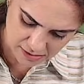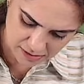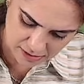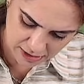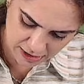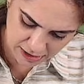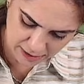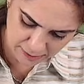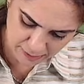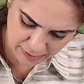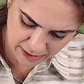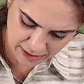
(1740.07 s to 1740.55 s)
the
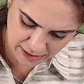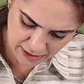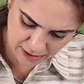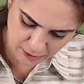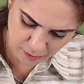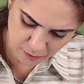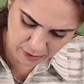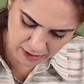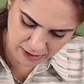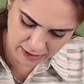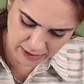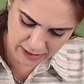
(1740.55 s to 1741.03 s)

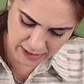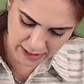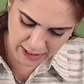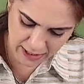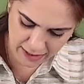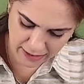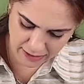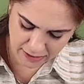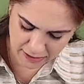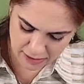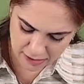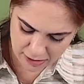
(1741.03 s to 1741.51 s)
remaining 1
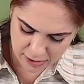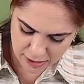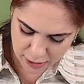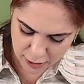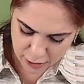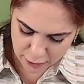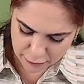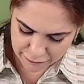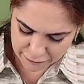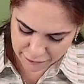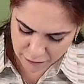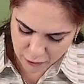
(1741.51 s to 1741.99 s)
lakh,
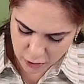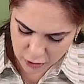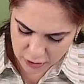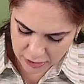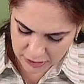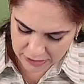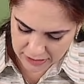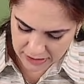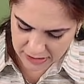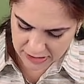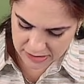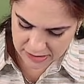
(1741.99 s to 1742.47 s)
for
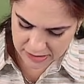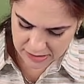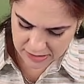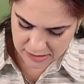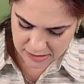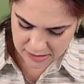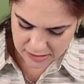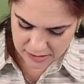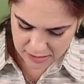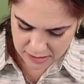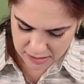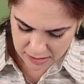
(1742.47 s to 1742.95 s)

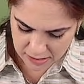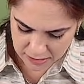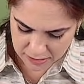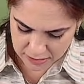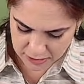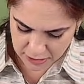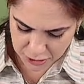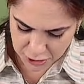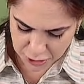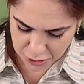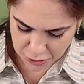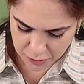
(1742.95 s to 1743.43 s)
this,
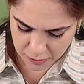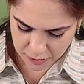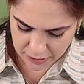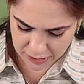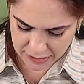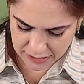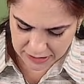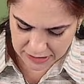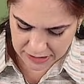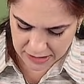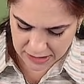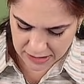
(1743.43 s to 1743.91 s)
the
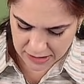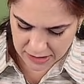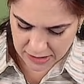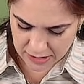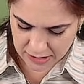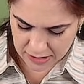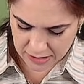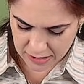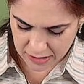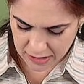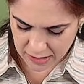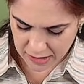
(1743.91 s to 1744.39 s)
surety
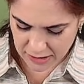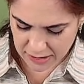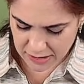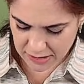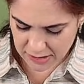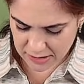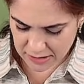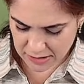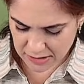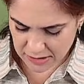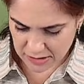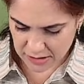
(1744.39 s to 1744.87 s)

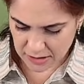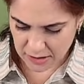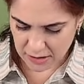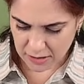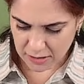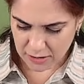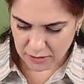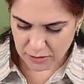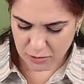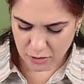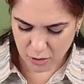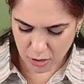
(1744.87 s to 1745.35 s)
is
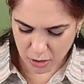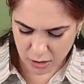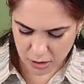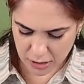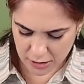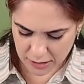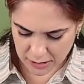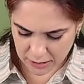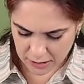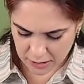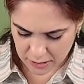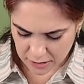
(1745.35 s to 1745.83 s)

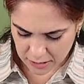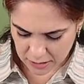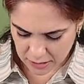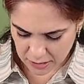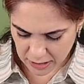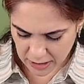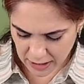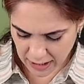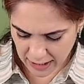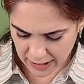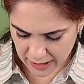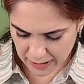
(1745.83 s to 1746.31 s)
not
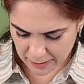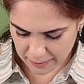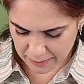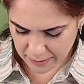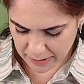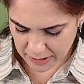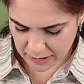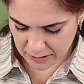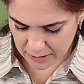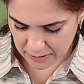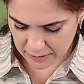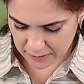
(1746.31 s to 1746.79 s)

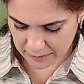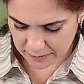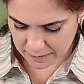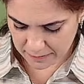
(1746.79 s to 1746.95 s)
liable.